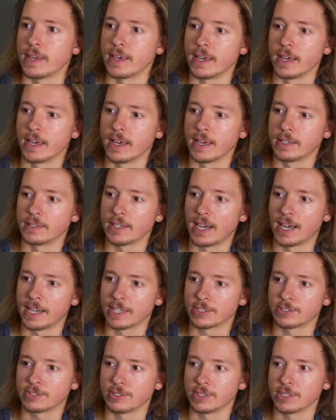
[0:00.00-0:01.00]
And I
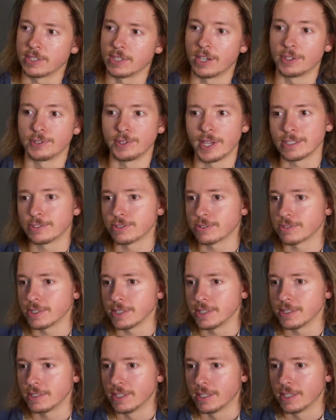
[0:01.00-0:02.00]
actually
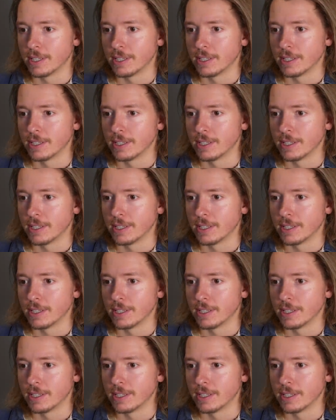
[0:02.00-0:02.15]
allegedly